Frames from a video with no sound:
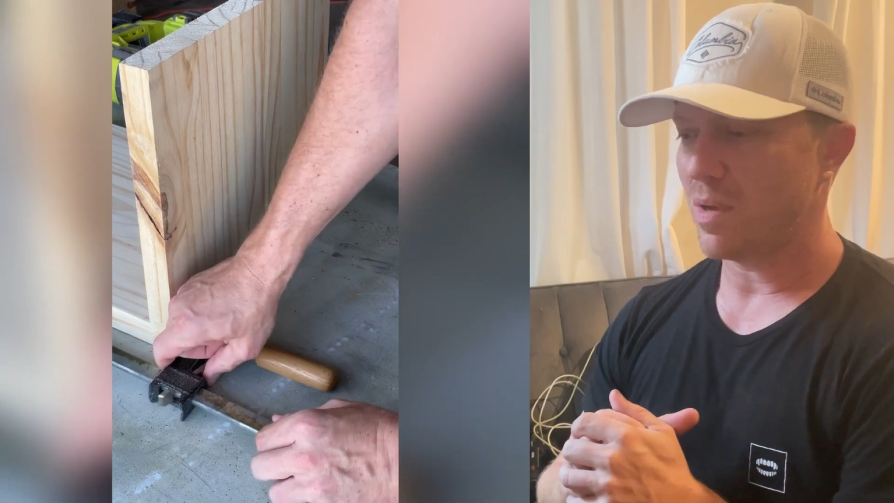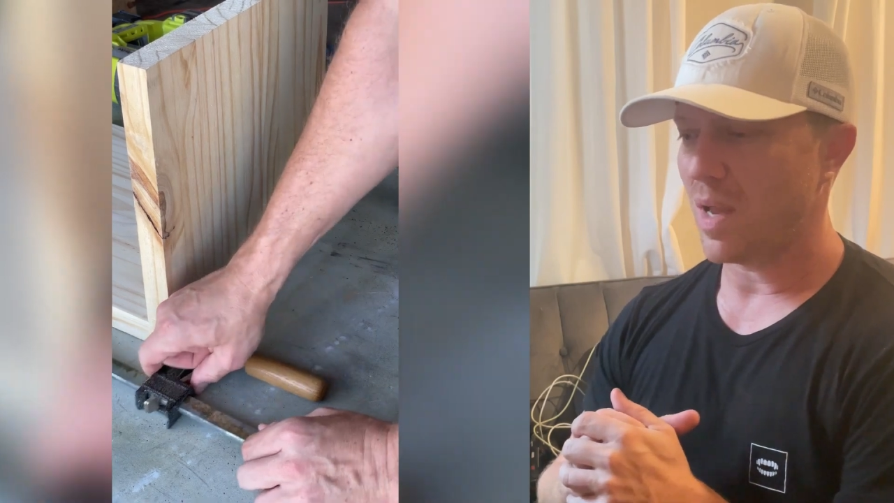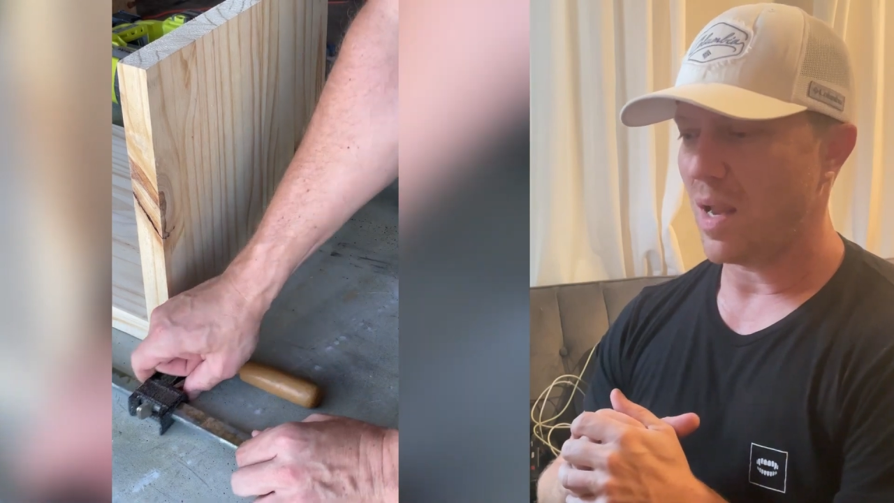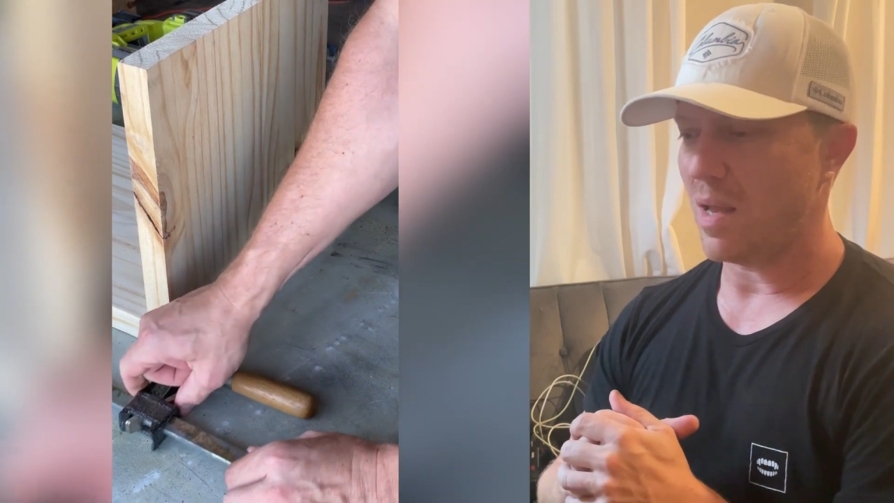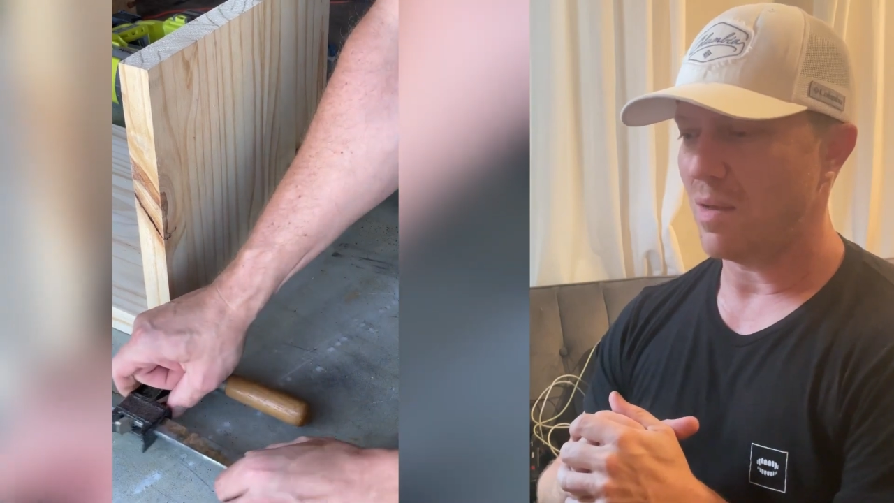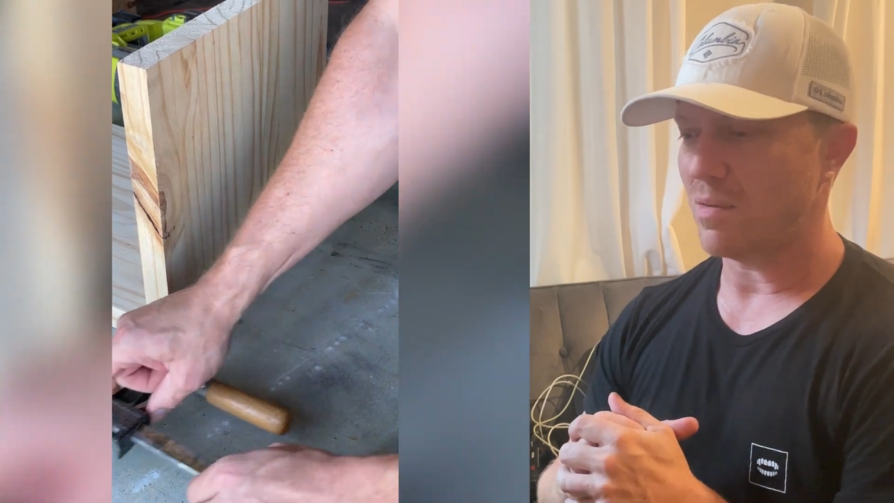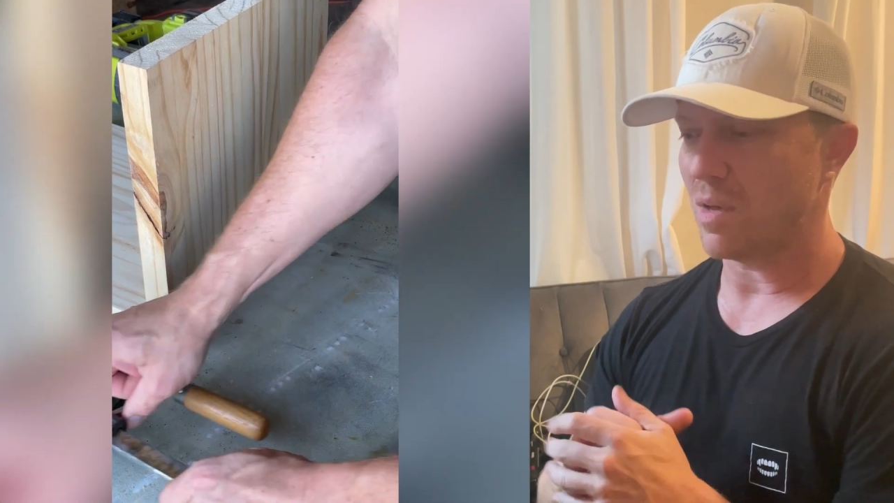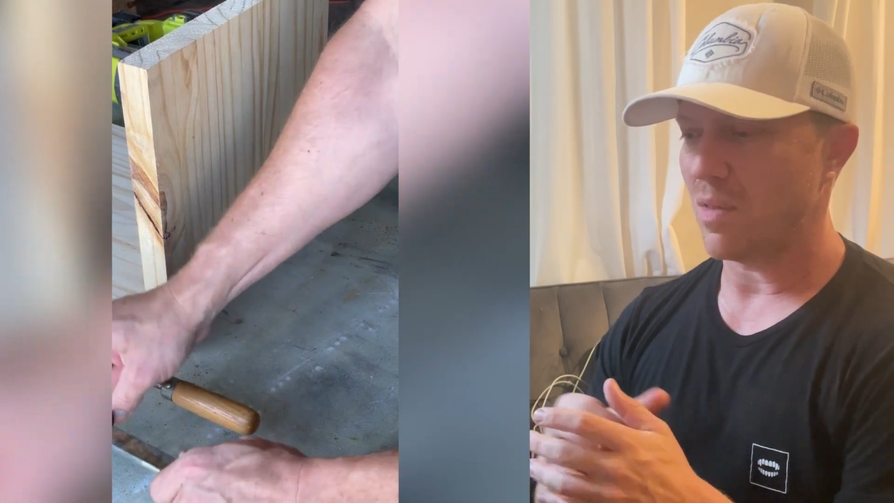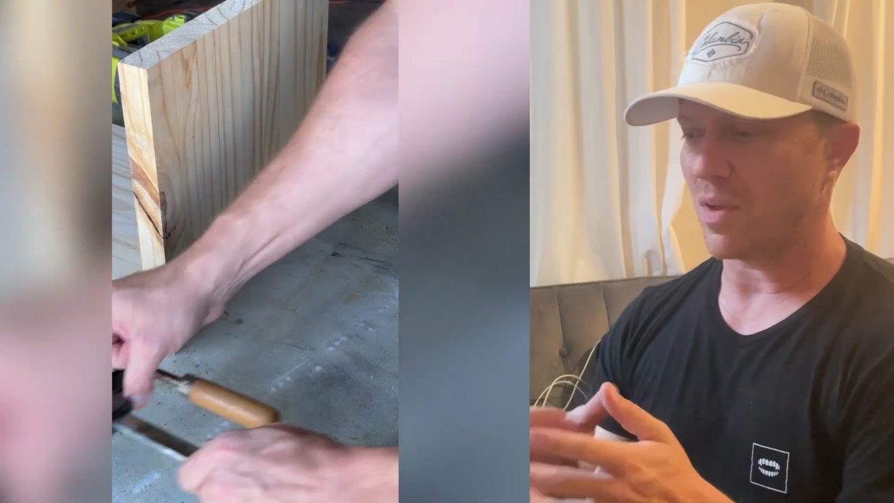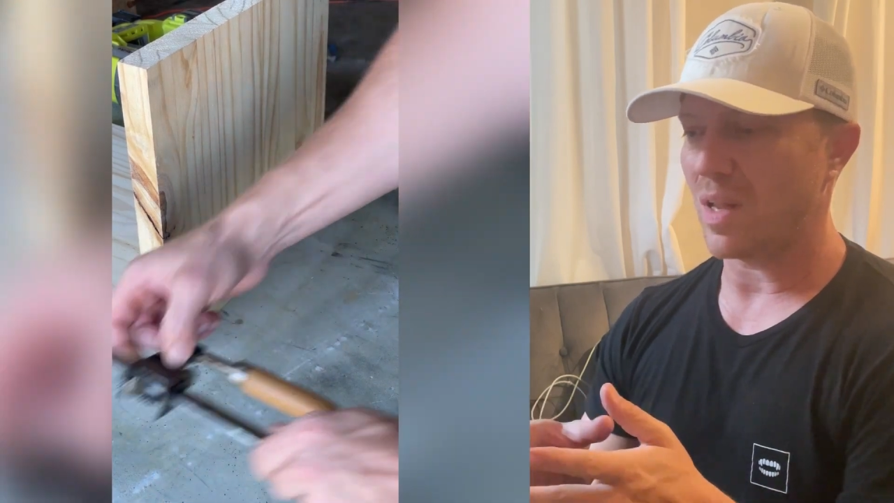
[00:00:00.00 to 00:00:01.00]
and
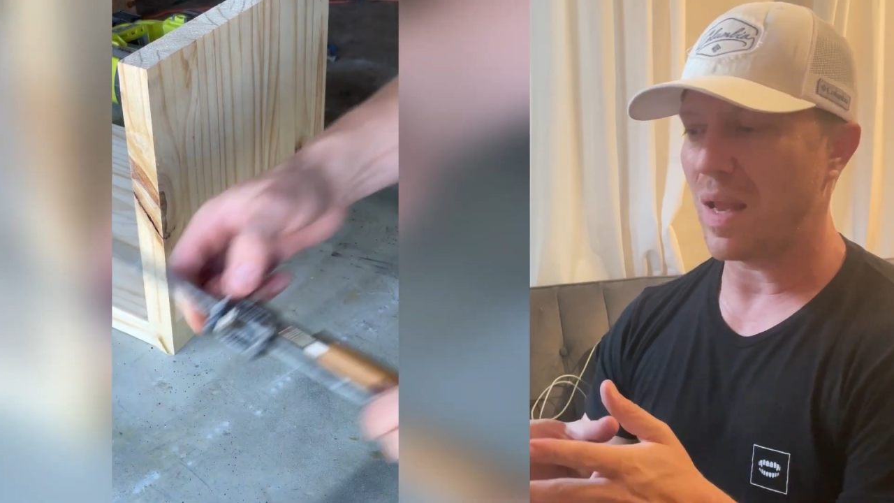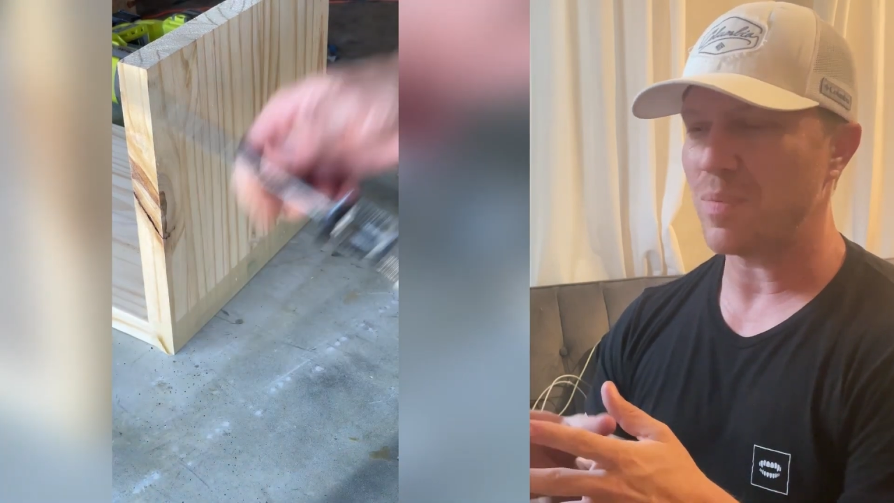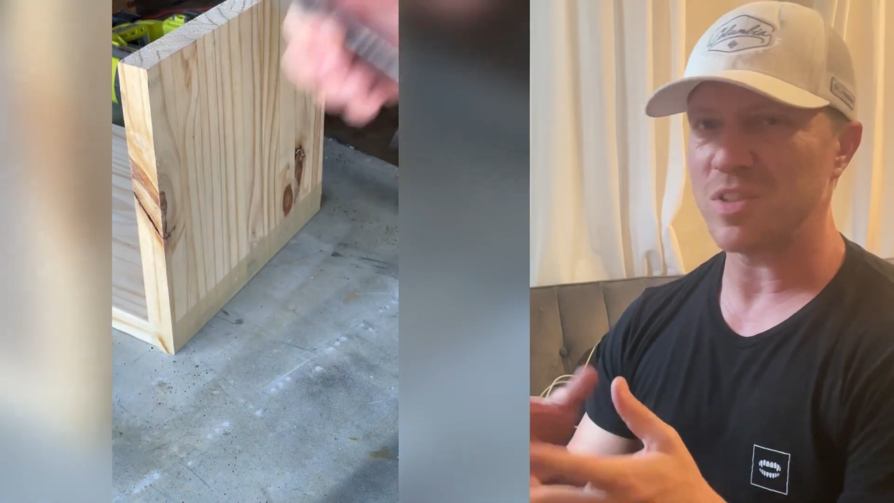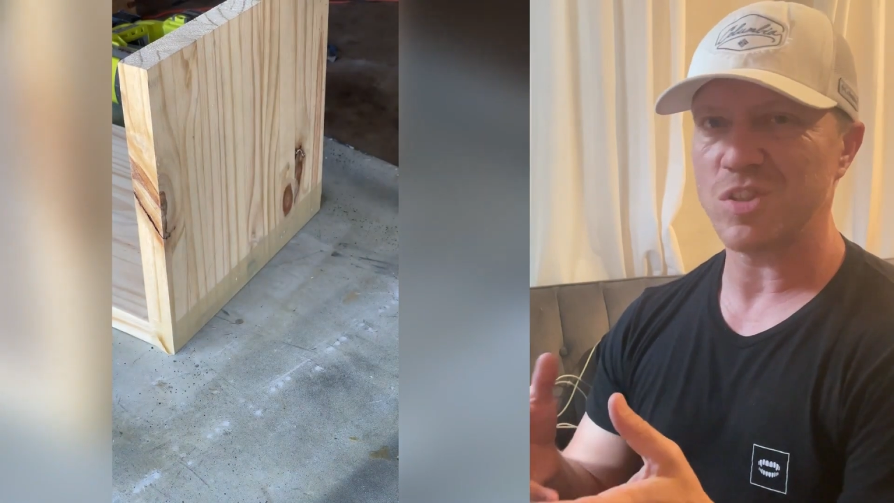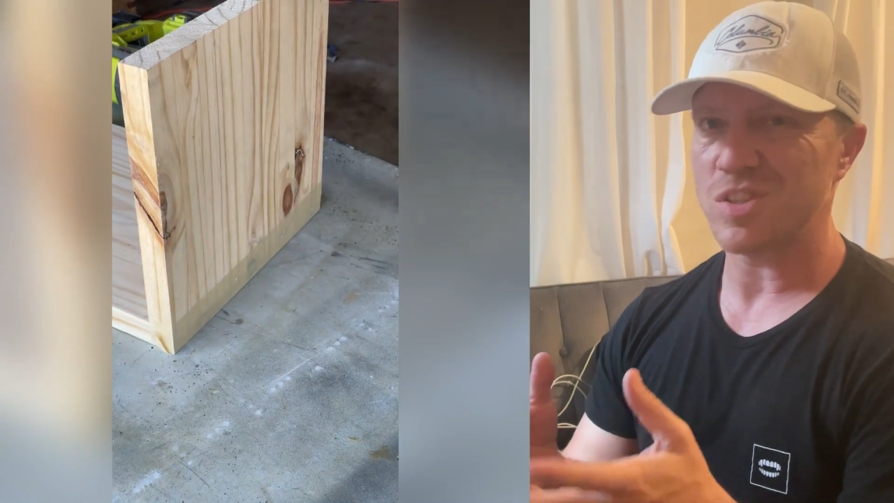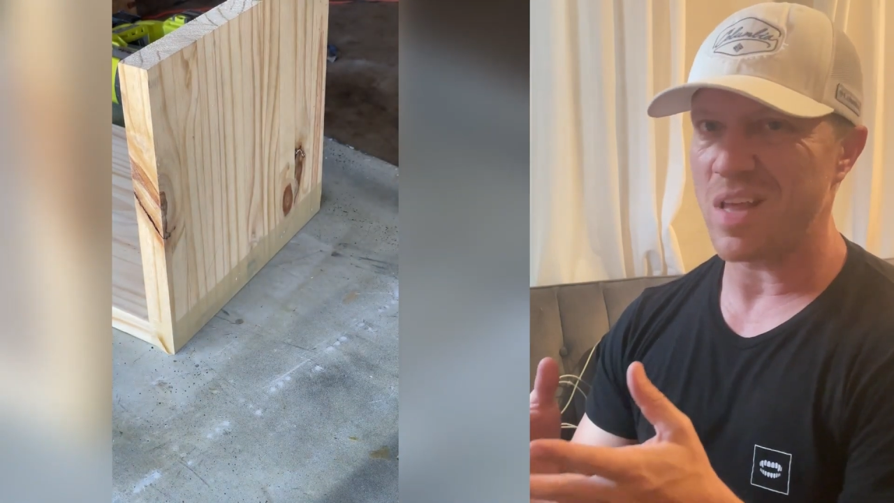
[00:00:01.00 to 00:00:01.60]
the clamp is just